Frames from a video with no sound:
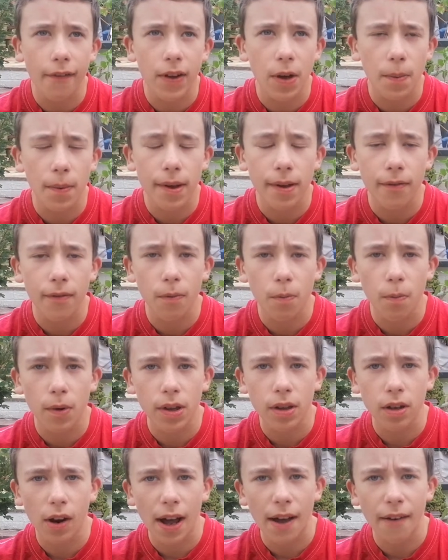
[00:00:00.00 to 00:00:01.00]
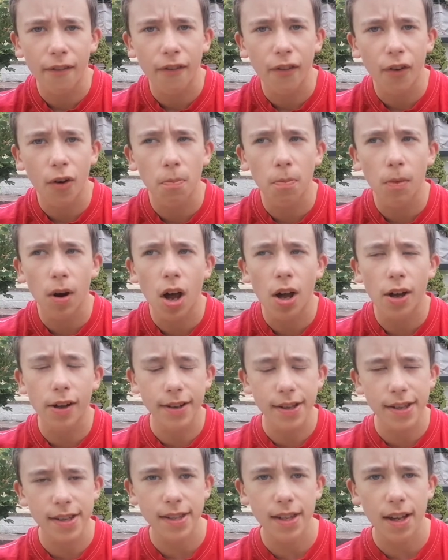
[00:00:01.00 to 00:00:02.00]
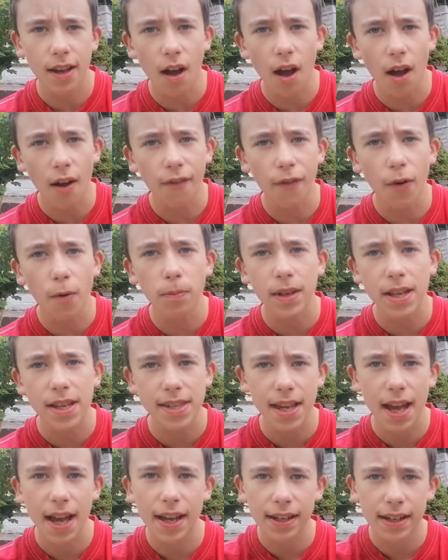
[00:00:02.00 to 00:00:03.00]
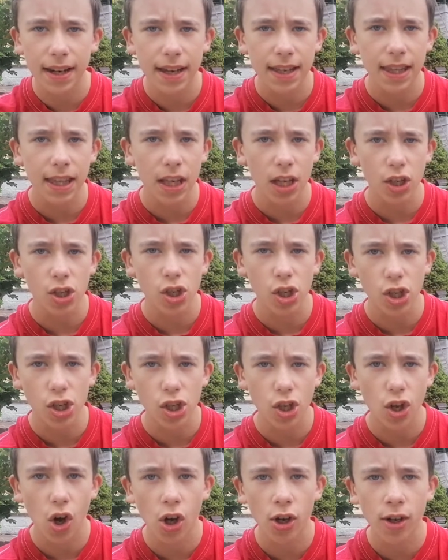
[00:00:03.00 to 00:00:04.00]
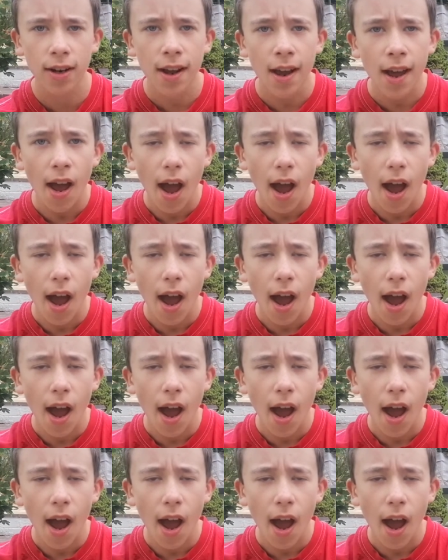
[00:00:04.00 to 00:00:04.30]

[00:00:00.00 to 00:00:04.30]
think we were like from the Saturday that had just gone,